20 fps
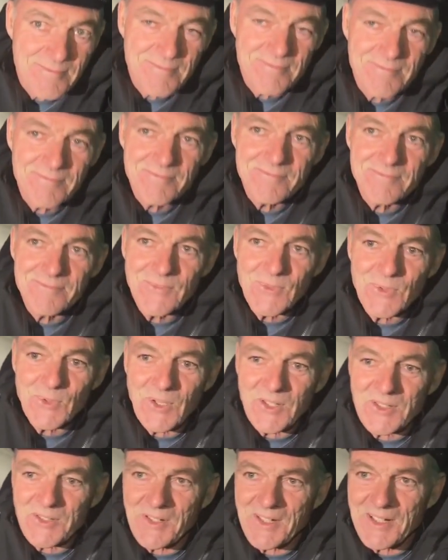
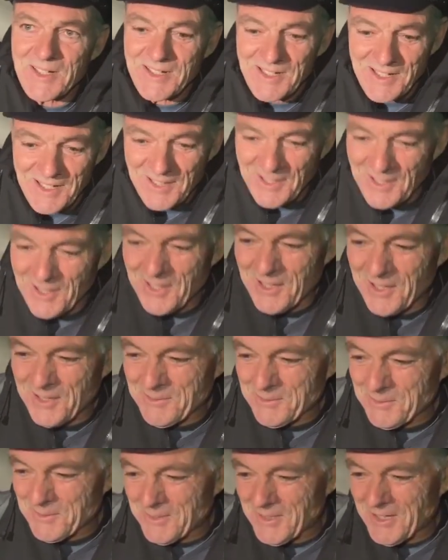Well,
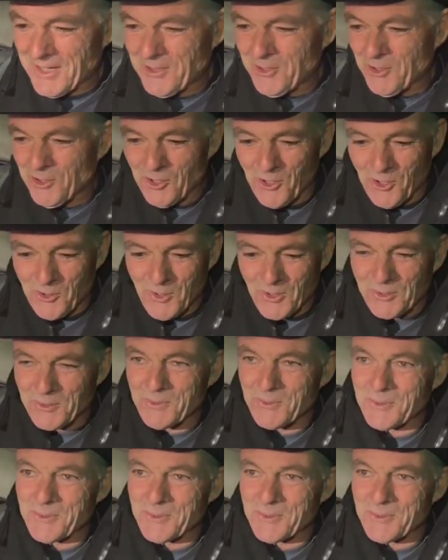I don't know what.